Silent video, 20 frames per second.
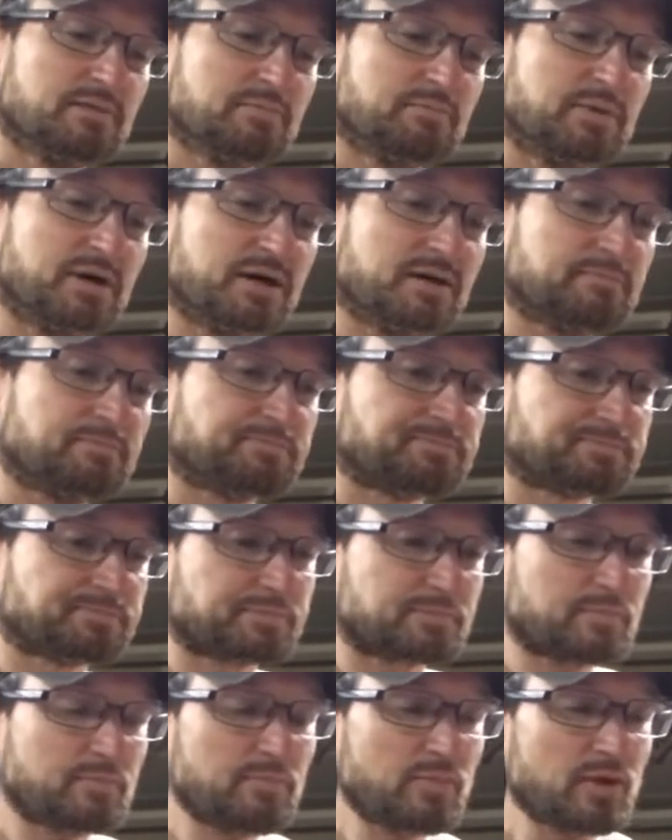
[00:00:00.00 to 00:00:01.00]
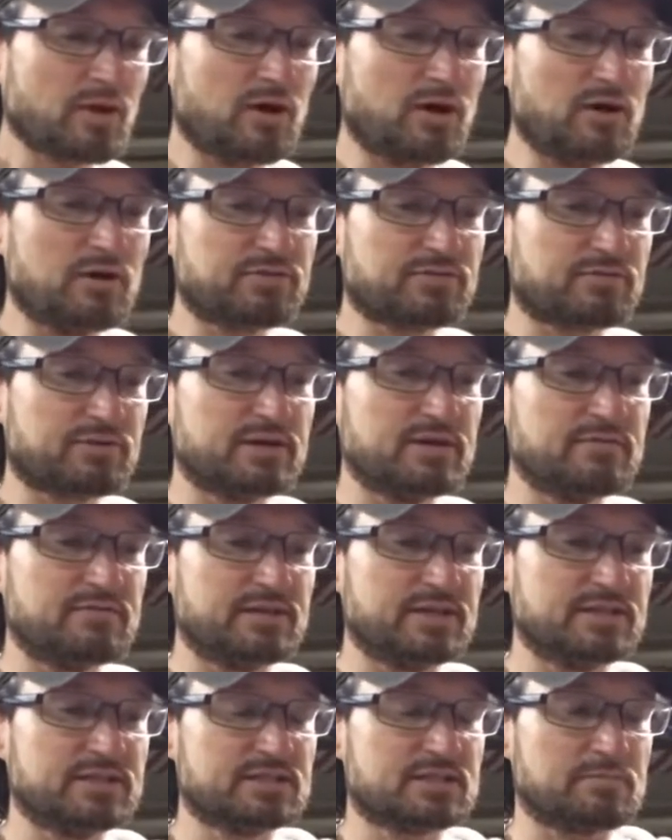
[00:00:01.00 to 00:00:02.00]
But all three of
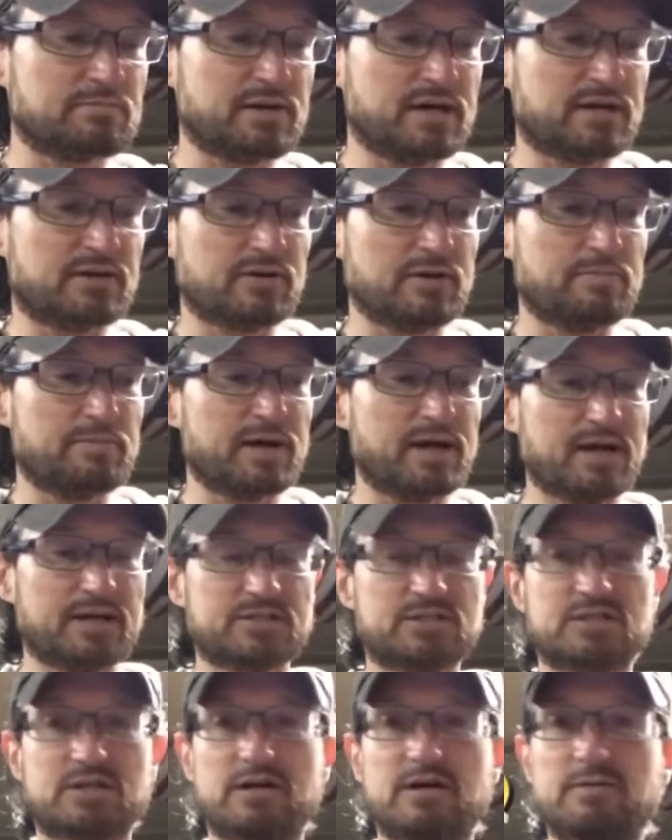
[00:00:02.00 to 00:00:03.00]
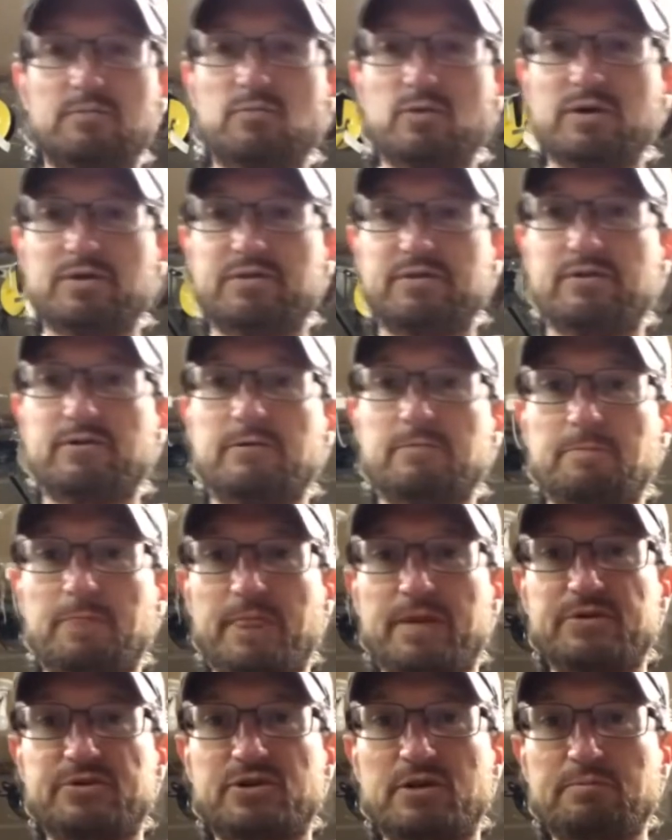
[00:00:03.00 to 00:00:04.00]
these battery packs come with your
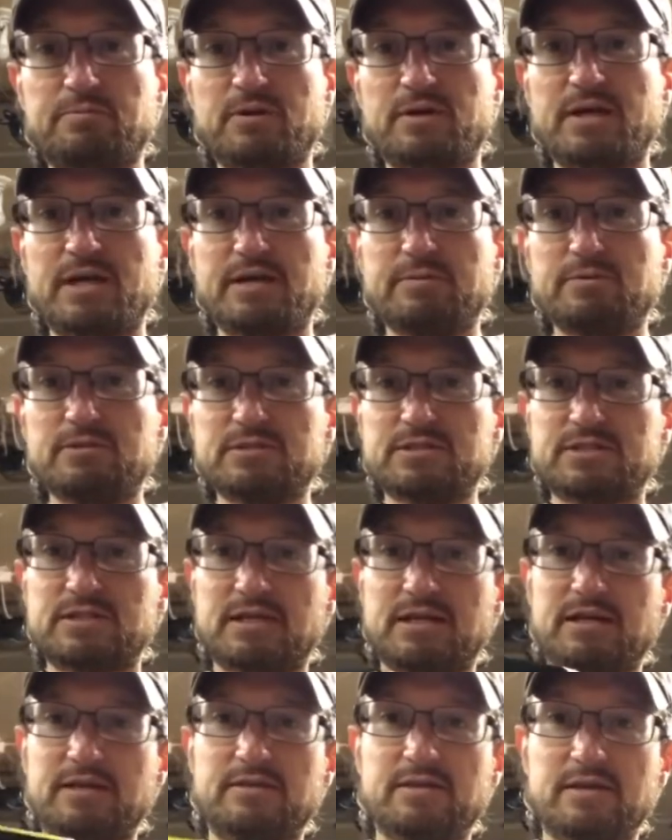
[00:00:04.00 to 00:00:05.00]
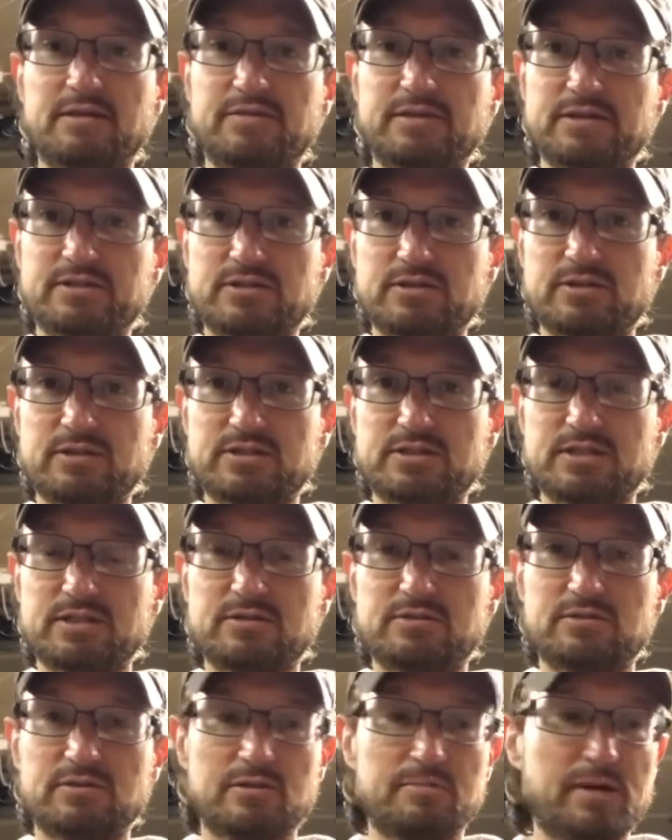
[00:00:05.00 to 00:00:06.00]
jumper cables, and then this hooks
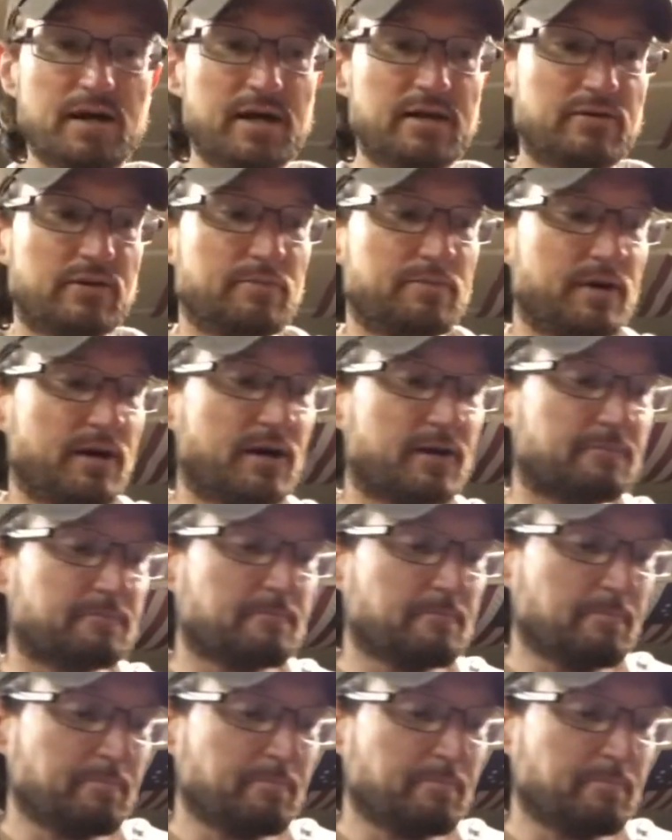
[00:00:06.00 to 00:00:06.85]
into the battery pack.